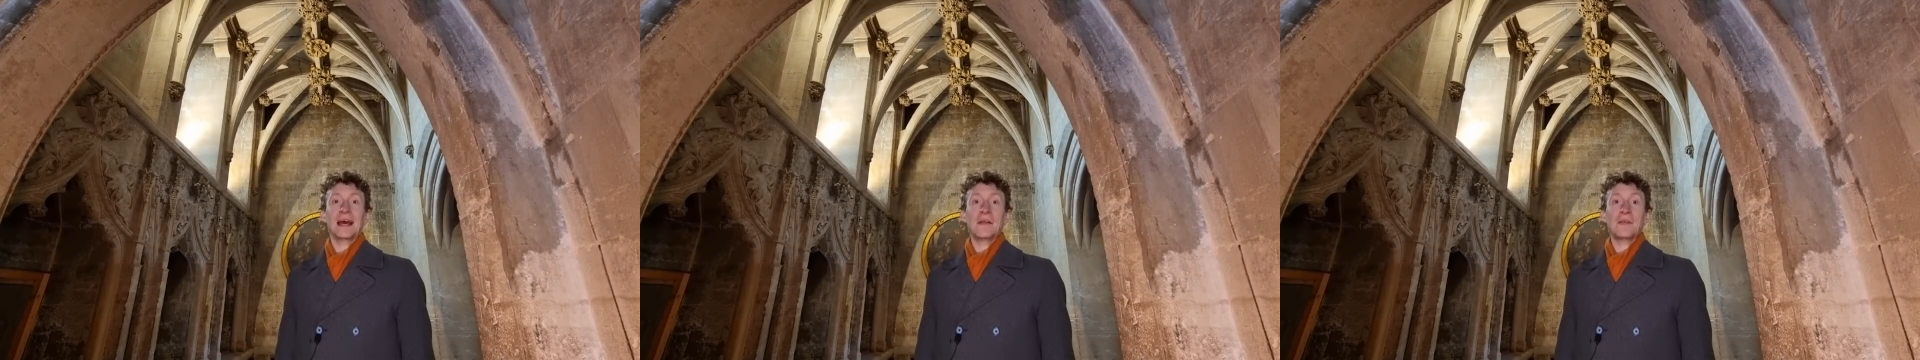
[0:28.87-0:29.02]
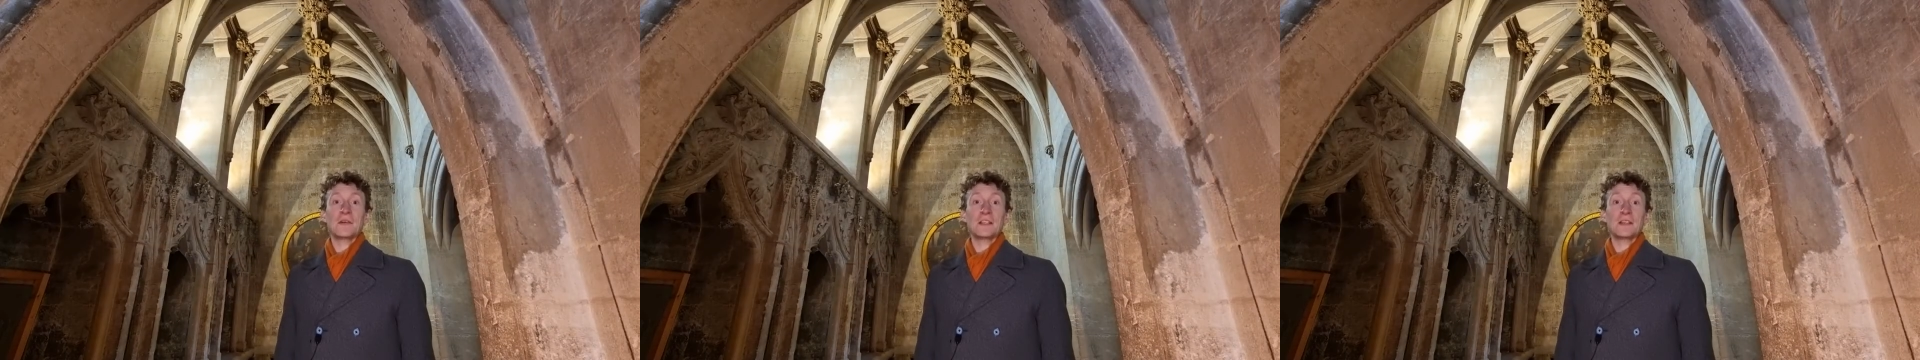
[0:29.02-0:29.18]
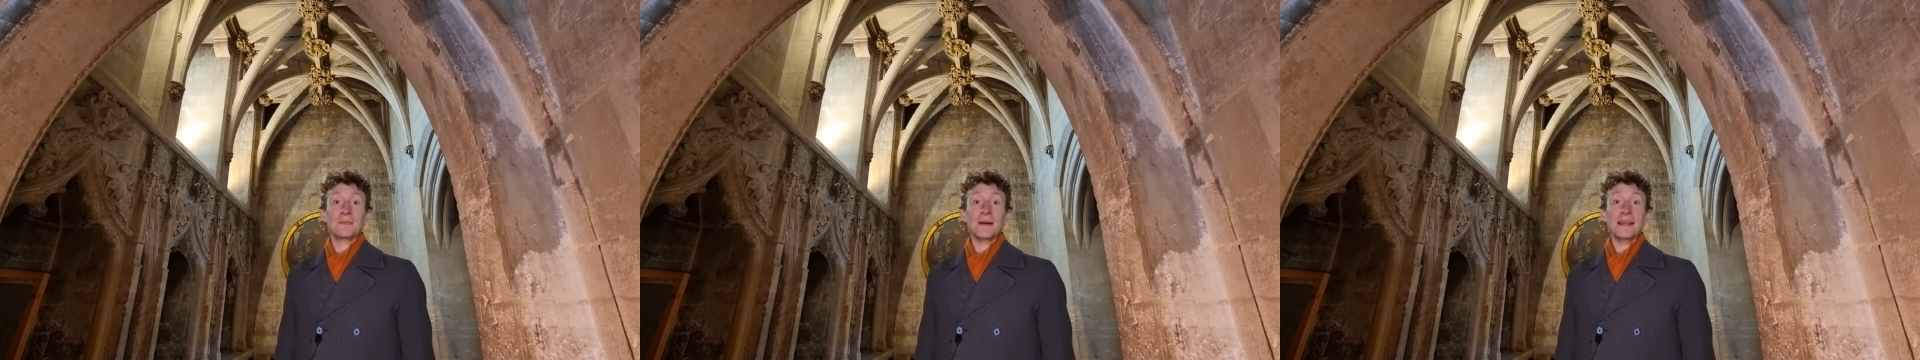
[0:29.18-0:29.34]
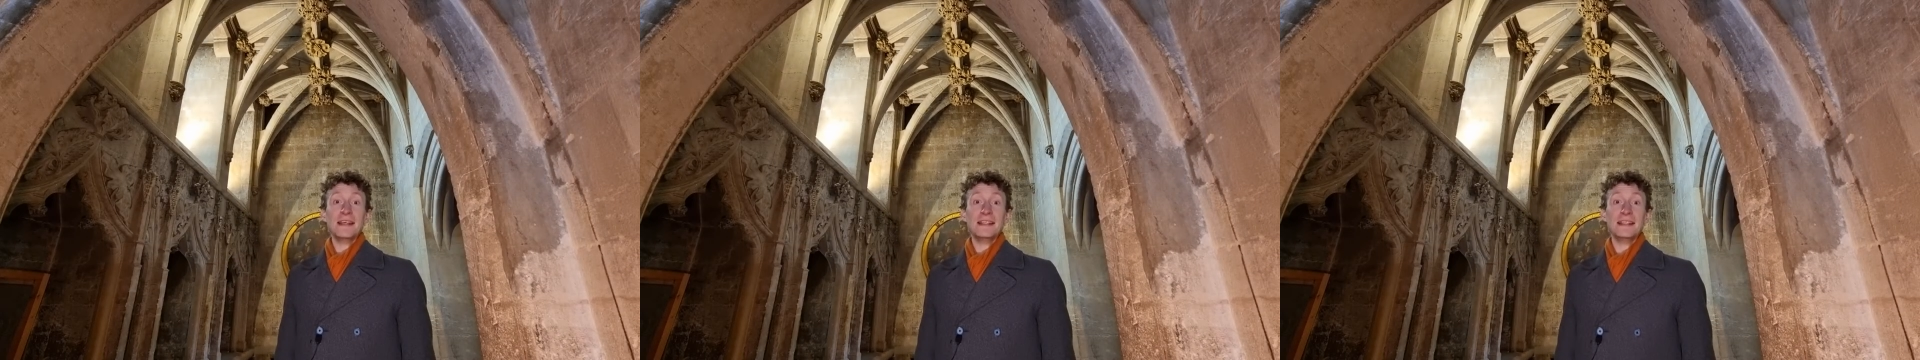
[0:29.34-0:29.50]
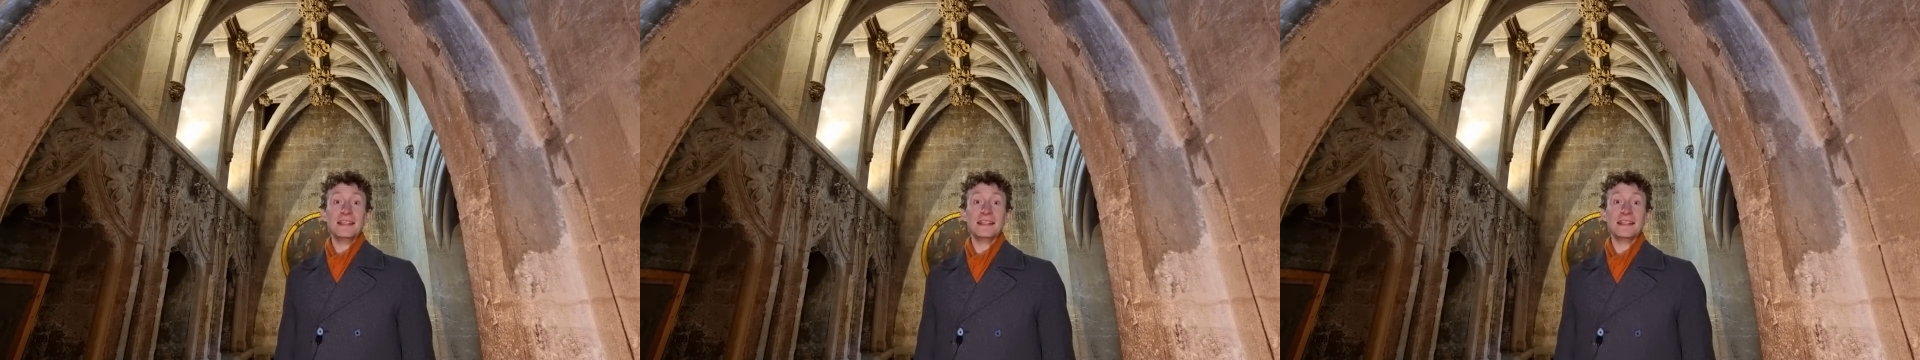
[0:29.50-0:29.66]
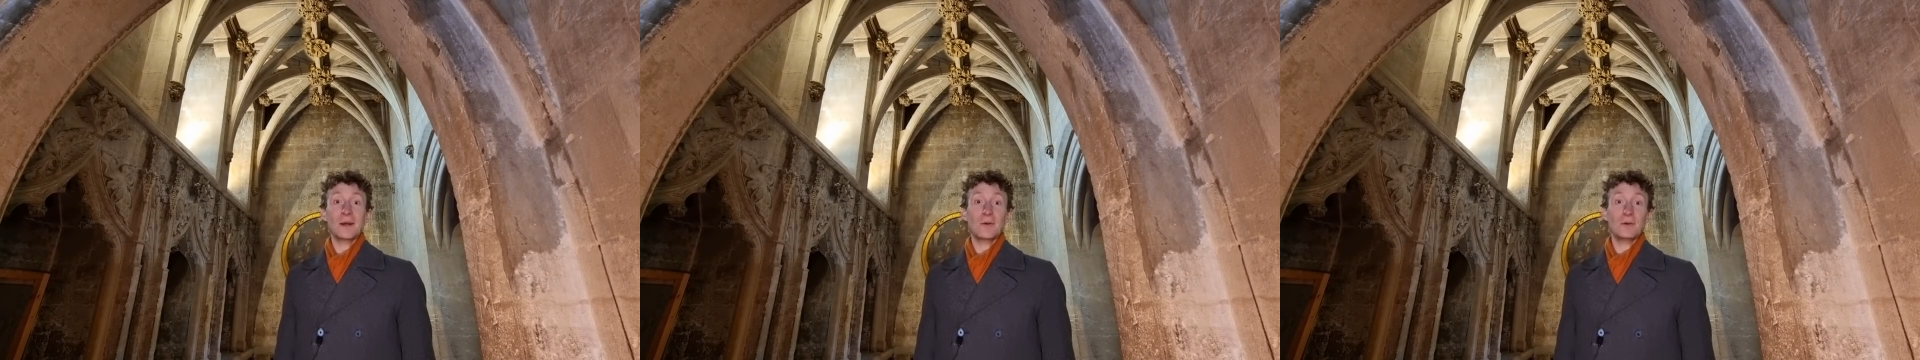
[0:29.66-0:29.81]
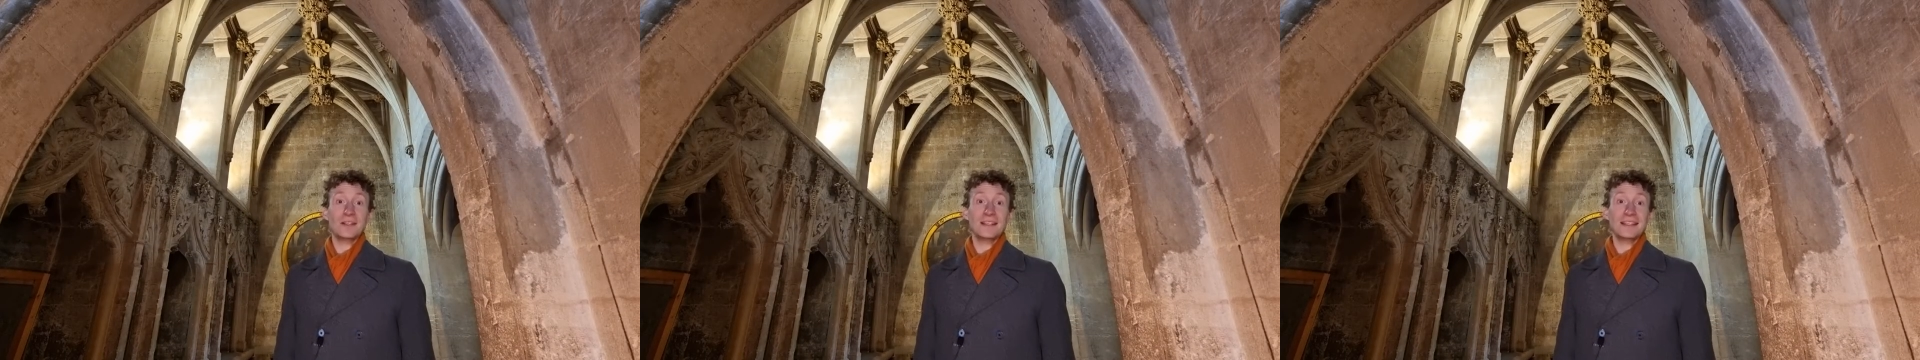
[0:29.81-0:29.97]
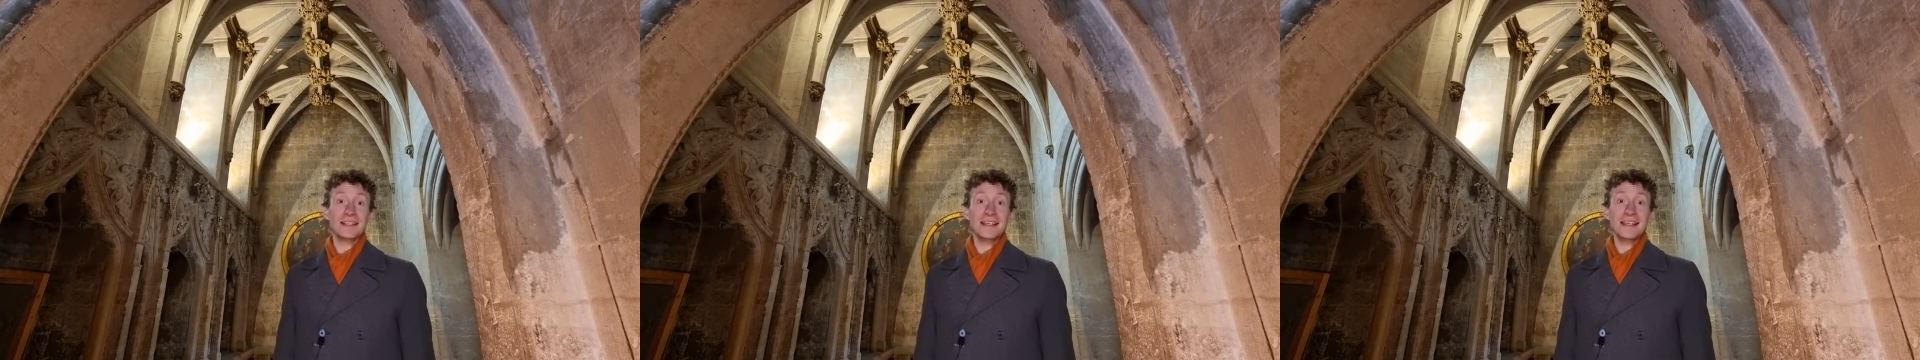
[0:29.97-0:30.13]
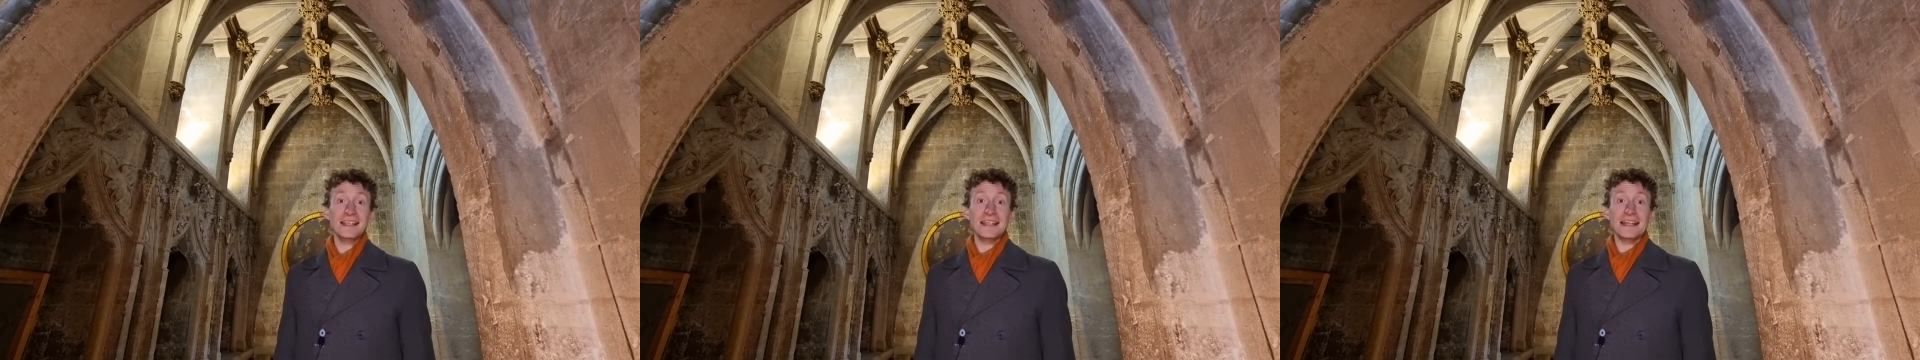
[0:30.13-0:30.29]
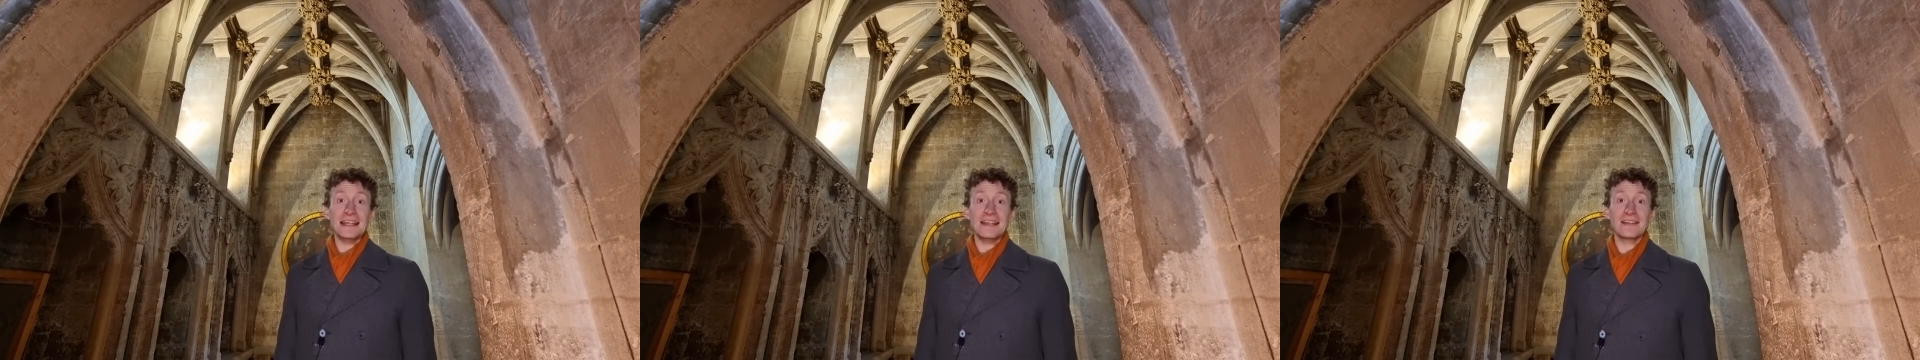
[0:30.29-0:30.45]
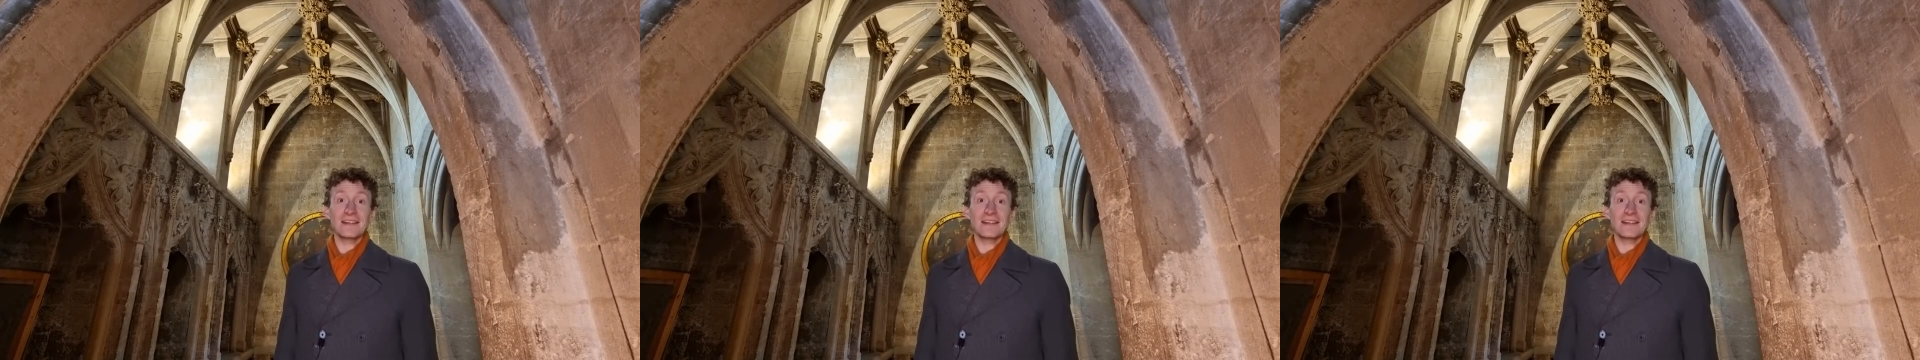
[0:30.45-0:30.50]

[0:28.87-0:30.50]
The space is so teeny